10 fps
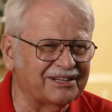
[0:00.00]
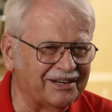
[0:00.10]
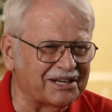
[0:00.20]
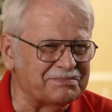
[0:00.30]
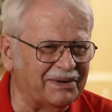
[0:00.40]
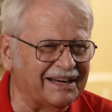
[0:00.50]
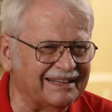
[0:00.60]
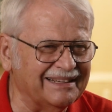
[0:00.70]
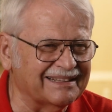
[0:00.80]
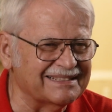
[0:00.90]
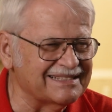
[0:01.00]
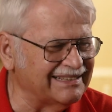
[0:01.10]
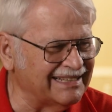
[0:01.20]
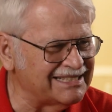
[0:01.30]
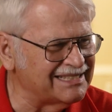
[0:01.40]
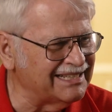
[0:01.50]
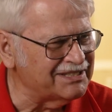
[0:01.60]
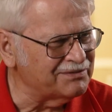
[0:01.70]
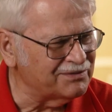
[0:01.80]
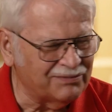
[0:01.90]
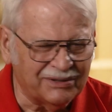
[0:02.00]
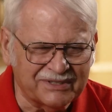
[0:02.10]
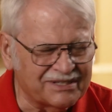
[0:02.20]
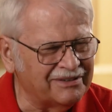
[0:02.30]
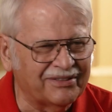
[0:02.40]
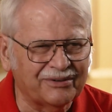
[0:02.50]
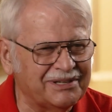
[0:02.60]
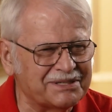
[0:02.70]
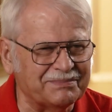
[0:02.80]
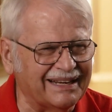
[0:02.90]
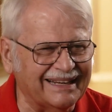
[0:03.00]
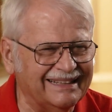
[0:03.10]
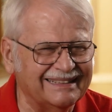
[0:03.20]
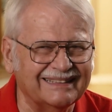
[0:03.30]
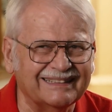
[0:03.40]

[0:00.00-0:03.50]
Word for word: a dog's mind, you could see that that's what was going through his mind.